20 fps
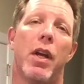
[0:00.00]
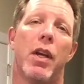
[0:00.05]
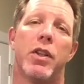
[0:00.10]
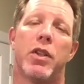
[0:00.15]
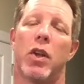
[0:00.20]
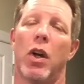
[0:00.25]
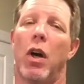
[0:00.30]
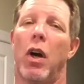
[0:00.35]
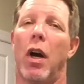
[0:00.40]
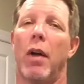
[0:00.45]

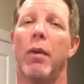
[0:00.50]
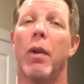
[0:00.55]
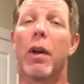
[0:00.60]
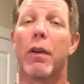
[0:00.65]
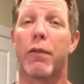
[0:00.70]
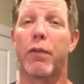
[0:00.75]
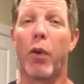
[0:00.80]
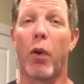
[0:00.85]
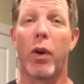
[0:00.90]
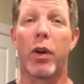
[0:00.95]
So I
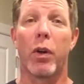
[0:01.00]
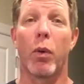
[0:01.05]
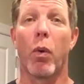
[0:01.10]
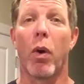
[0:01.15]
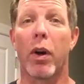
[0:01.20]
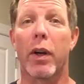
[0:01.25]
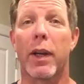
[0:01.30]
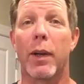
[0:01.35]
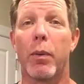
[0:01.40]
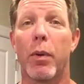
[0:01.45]
look forward to
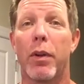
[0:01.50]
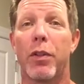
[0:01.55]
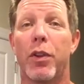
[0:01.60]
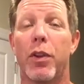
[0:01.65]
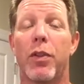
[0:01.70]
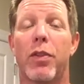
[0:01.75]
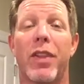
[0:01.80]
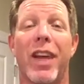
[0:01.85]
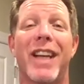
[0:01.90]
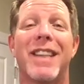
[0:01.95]
working with
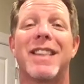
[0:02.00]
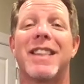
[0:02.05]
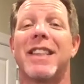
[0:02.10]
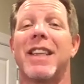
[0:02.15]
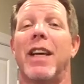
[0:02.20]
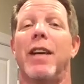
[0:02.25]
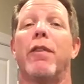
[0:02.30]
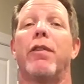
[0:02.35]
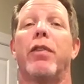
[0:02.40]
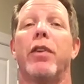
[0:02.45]
you. Thanks
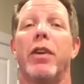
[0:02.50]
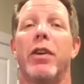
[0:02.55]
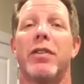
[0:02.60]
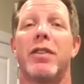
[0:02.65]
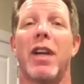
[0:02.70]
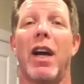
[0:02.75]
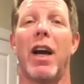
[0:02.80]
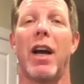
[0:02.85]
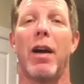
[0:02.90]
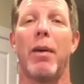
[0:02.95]
again for your
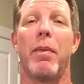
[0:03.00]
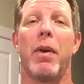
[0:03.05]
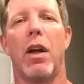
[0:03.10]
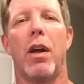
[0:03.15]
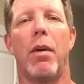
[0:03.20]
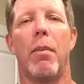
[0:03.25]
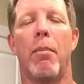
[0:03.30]
time.